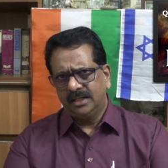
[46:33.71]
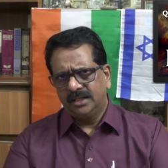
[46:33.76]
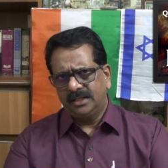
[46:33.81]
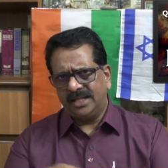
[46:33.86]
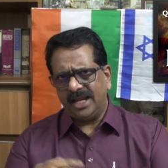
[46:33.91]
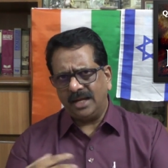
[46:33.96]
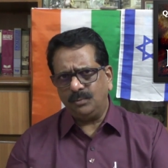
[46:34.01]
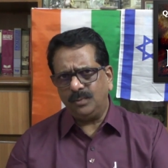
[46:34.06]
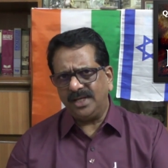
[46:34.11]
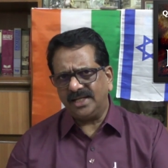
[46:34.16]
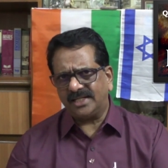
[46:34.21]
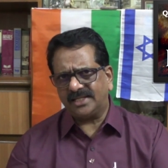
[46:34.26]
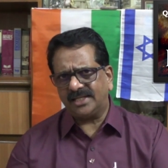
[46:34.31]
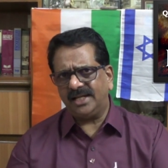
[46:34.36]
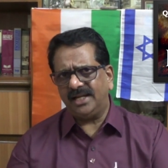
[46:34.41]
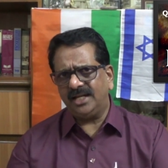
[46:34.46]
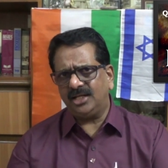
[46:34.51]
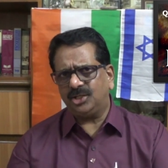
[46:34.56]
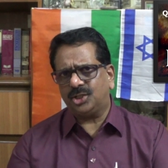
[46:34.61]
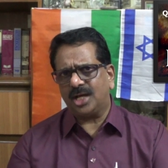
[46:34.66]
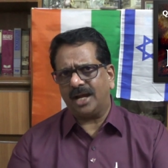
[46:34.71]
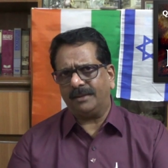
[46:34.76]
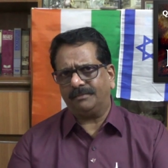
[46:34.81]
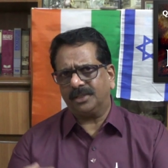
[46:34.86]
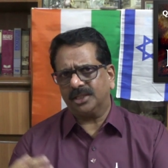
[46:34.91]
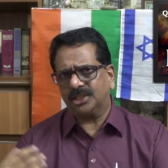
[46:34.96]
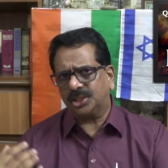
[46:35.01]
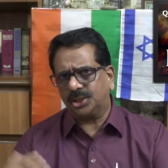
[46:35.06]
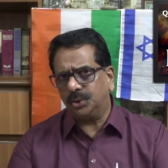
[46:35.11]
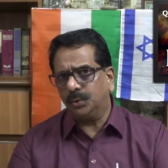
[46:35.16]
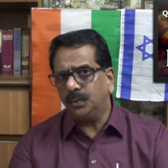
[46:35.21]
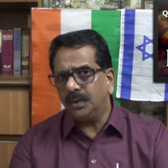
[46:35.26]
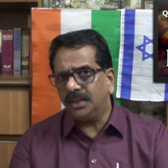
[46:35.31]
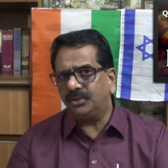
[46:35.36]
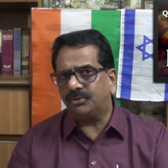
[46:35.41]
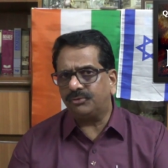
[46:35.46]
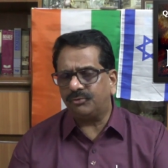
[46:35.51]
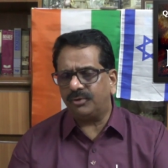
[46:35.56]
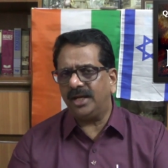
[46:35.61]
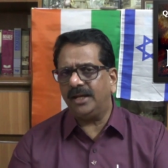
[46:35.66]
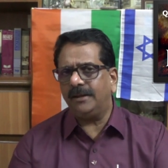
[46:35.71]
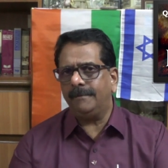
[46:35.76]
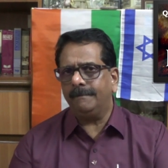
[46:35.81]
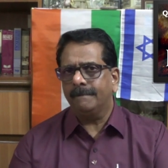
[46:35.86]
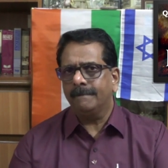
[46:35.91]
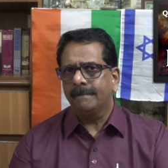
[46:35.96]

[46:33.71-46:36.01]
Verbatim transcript: Then we see chapters 2 and 3